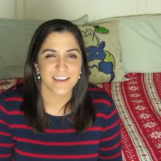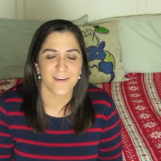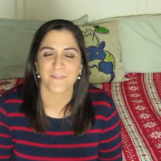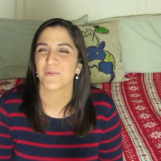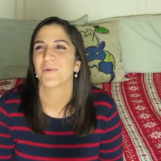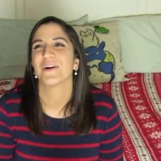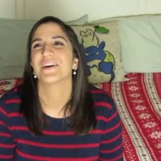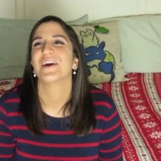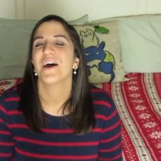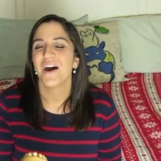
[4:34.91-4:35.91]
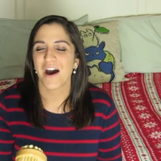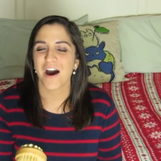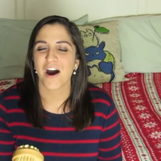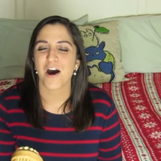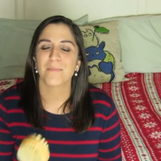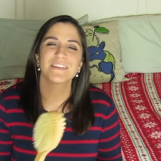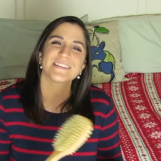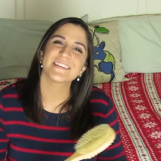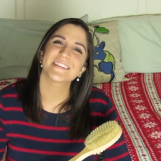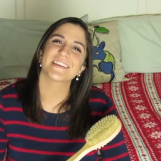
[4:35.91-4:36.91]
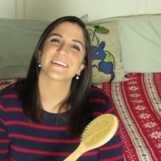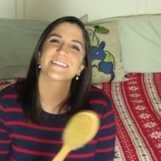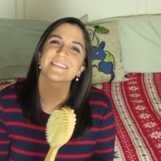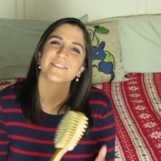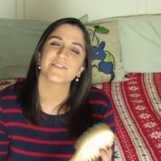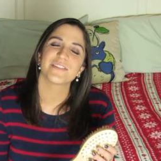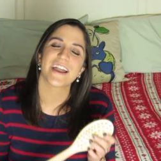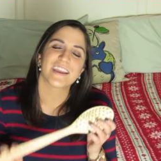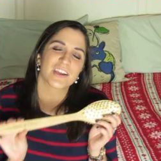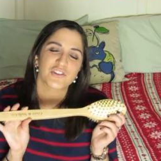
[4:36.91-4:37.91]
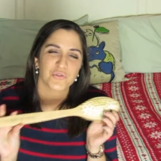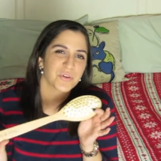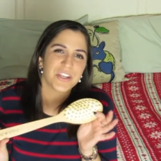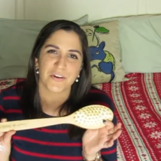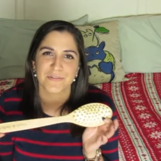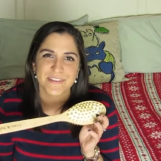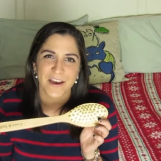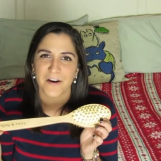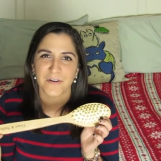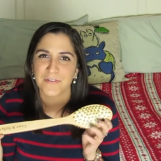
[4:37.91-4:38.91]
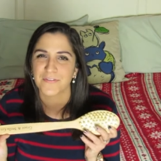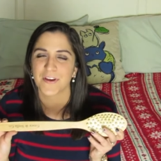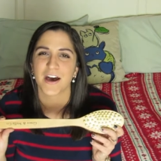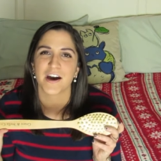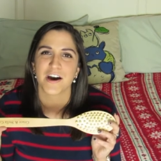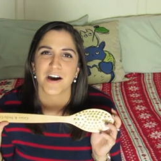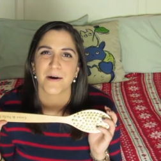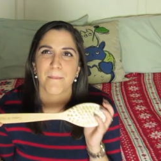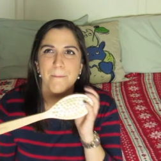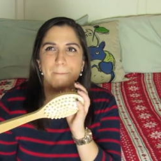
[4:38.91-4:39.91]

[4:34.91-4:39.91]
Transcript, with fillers: give you one, um, this is a nice little like treat yourself uh,